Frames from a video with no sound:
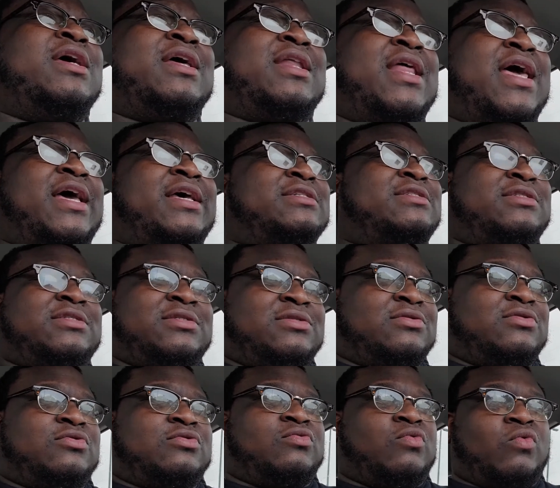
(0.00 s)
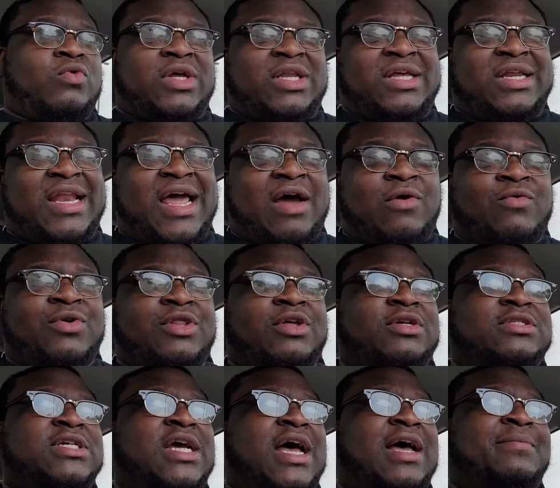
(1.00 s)
That's really not what
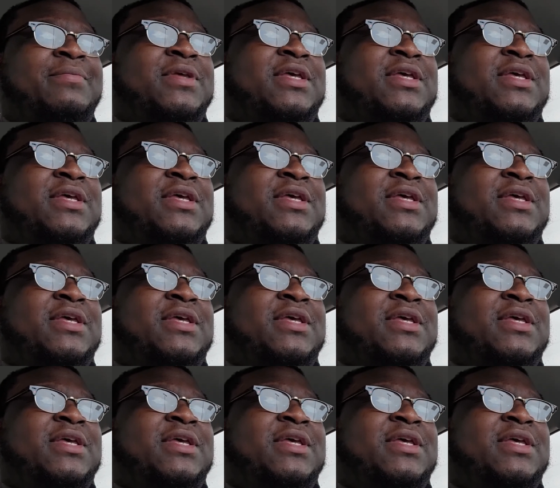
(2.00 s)
their job